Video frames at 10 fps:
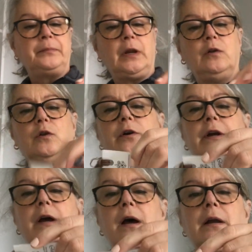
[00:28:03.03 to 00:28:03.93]

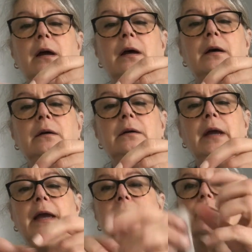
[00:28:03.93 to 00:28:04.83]
Gloriana
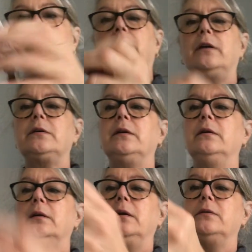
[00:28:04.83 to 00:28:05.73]
Hazelnut
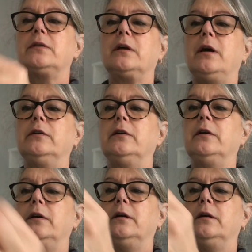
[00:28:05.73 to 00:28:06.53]
is the color.